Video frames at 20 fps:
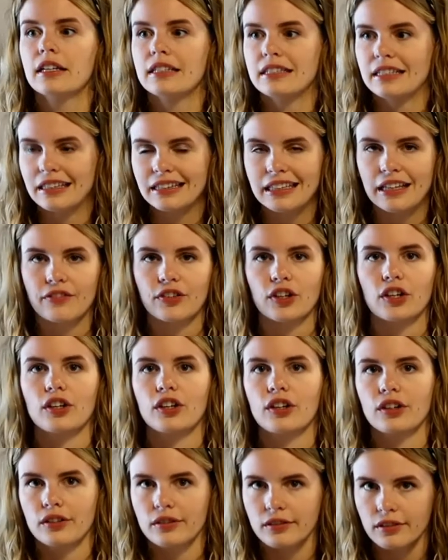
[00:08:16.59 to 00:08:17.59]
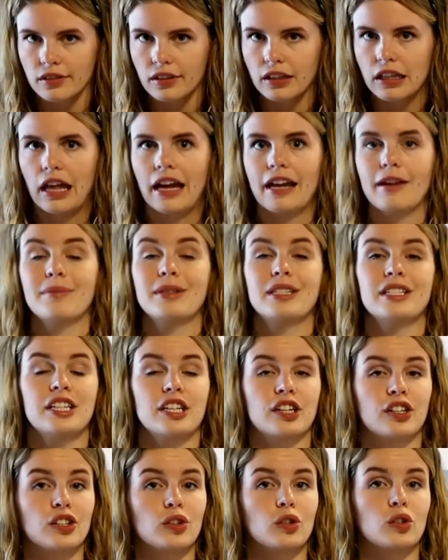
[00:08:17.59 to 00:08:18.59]
deliver client
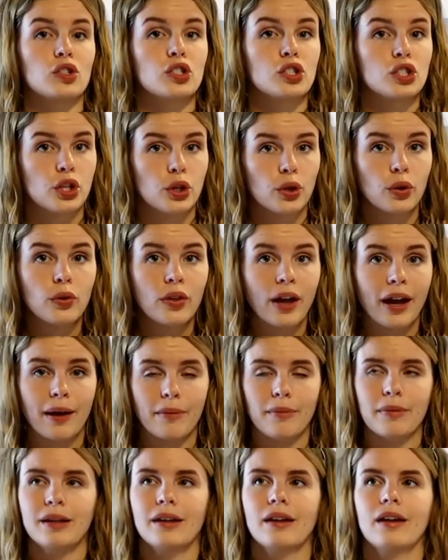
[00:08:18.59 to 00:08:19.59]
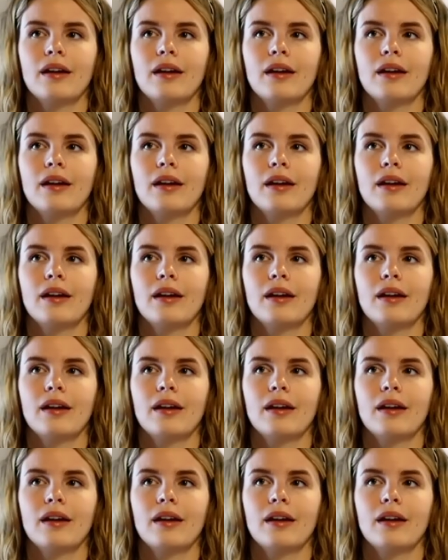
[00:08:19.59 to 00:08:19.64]
materials to them,